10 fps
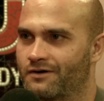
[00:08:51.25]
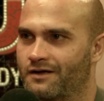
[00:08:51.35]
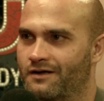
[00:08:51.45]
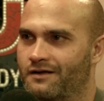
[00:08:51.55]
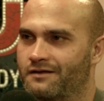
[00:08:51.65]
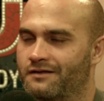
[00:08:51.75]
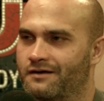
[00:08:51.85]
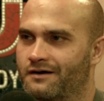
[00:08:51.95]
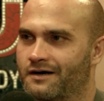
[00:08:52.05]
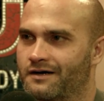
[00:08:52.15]
great neighborhood.
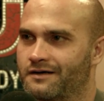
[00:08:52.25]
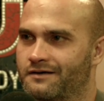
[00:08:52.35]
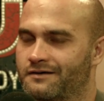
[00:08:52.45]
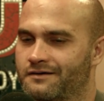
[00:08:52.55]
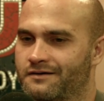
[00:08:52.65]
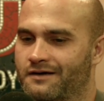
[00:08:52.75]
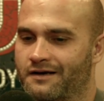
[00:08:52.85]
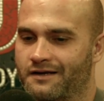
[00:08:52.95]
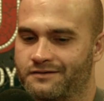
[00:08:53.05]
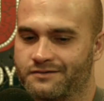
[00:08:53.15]
I I
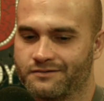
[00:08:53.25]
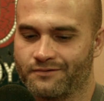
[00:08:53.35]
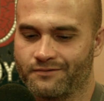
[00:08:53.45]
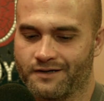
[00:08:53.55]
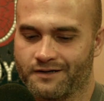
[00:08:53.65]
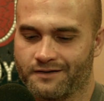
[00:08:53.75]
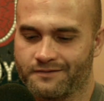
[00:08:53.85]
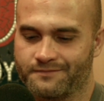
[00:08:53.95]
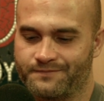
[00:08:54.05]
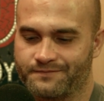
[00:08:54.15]
need to.
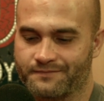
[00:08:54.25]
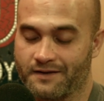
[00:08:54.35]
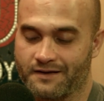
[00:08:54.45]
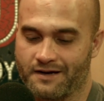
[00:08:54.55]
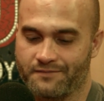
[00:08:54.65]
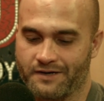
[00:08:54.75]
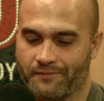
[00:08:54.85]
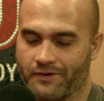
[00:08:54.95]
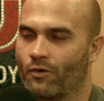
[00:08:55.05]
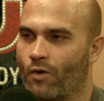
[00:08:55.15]
Uh, I mean,
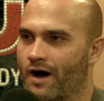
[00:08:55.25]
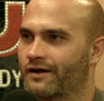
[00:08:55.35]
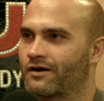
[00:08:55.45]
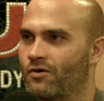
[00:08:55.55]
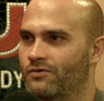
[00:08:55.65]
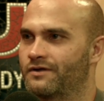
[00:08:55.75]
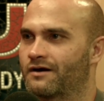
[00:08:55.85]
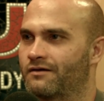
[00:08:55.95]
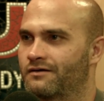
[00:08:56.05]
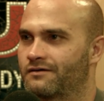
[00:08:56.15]
I'm gonna want to go
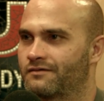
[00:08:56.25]
there.